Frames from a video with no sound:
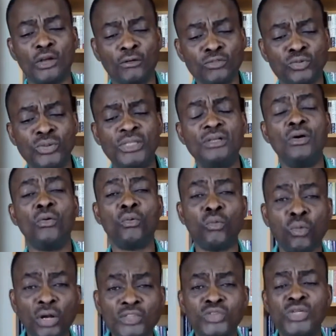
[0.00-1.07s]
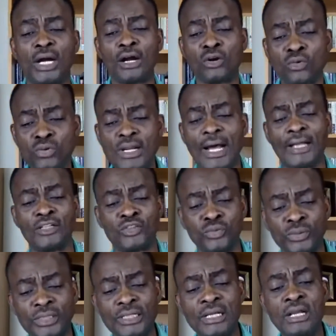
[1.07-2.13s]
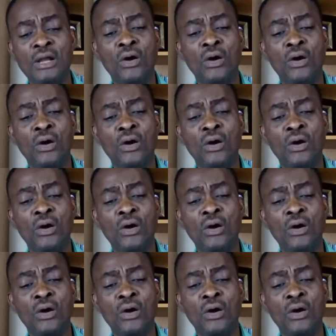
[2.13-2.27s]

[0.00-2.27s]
love doing, what you are good at doing,